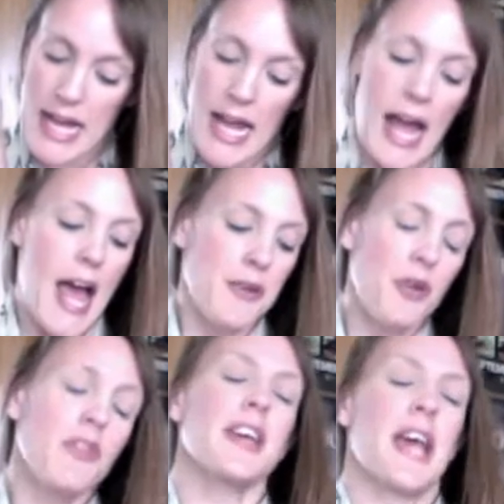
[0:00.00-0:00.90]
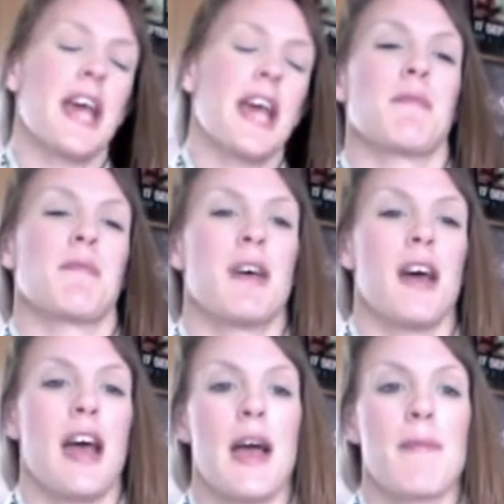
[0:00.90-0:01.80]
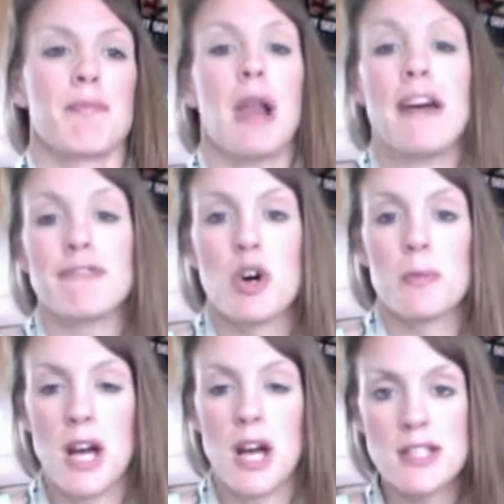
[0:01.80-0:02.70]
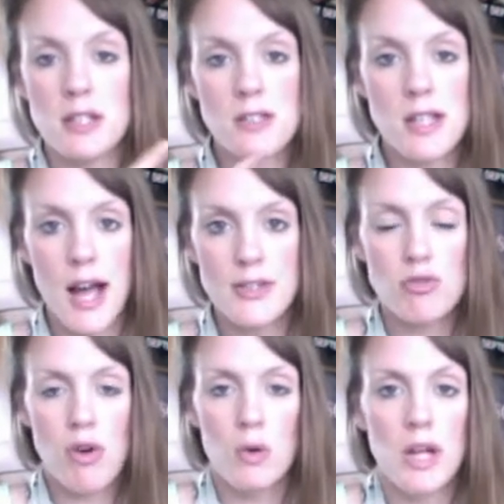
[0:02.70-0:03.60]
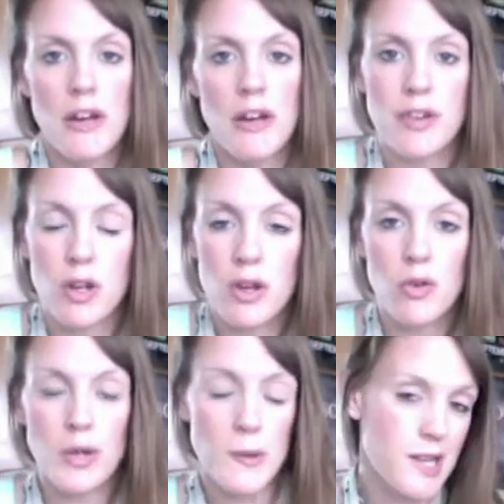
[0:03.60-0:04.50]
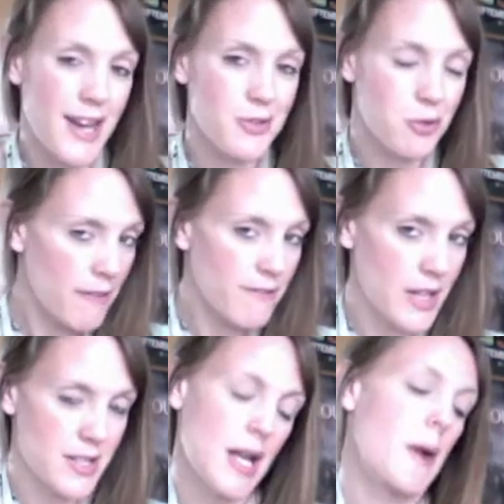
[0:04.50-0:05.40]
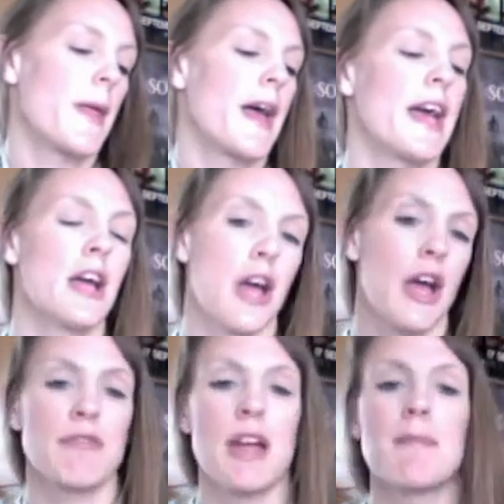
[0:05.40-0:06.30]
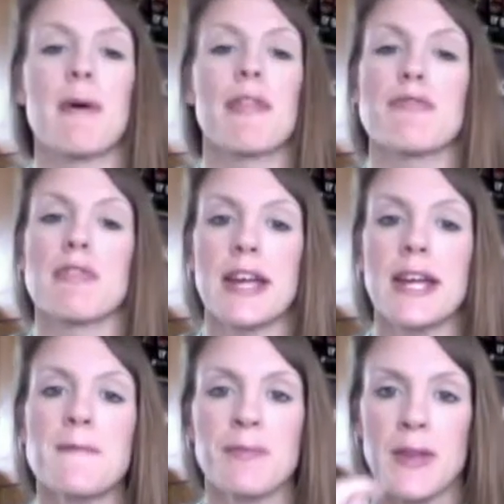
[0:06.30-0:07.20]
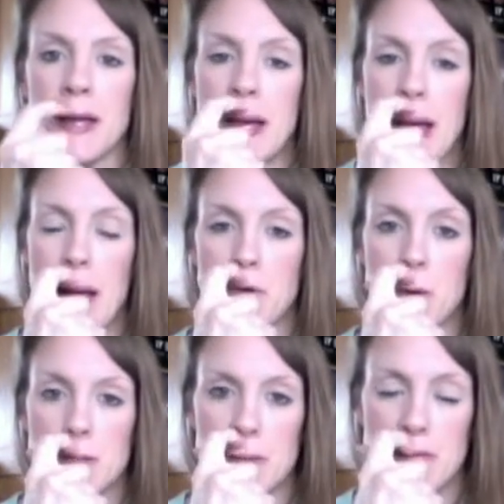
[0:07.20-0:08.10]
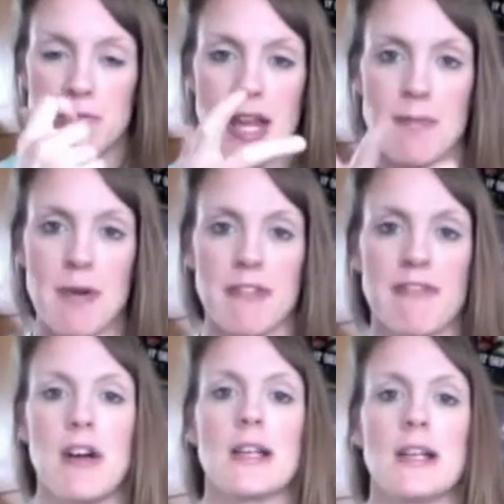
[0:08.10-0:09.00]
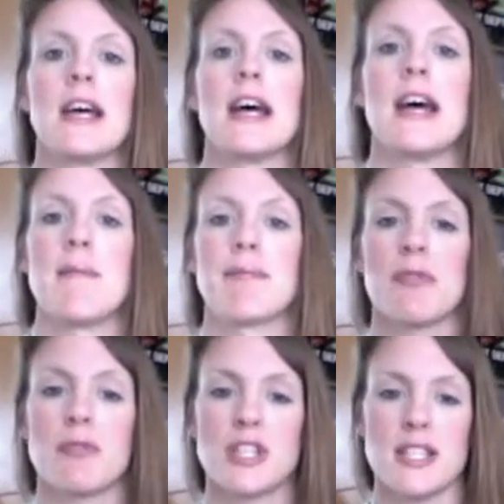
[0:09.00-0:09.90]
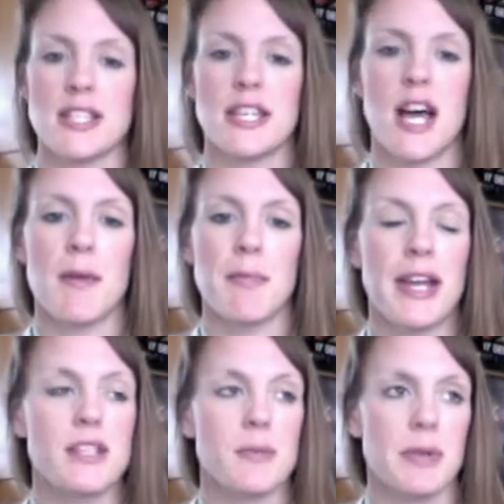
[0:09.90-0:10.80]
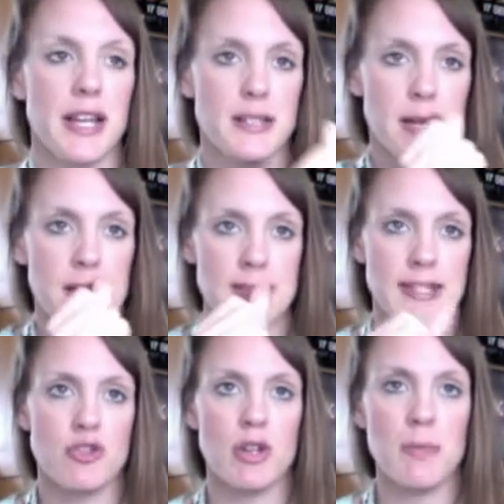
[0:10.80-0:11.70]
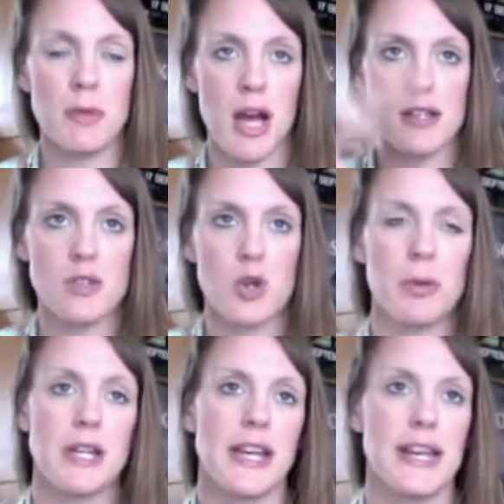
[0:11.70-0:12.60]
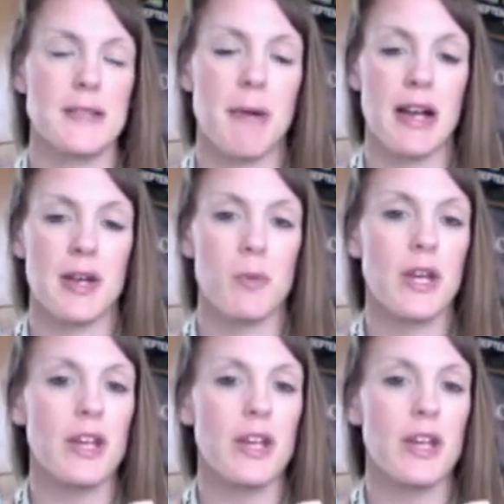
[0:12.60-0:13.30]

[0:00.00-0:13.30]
Another game, platform, a nice little side scroller for all you side scrolling fans out there, Rayman 3. I've always been a Rayman fan. Jessie and I picked up an NTSC Dreamcast a couple of years back, and